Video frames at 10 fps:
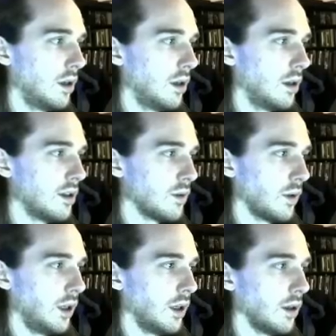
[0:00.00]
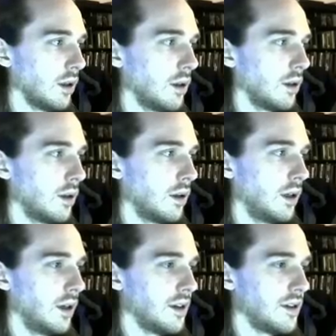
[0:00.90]
this one here,
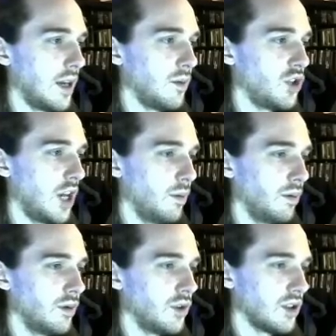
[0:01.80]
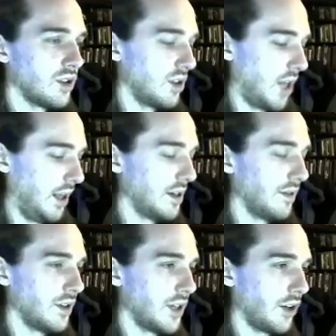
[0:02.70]
same shape, just slightly
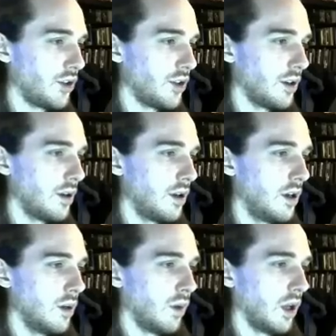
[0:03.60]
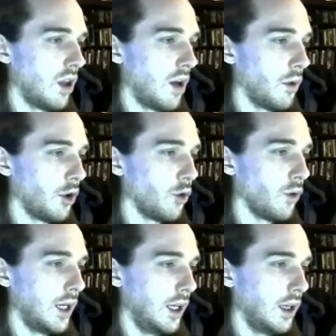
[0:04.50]
different texture, but a lot more gritty.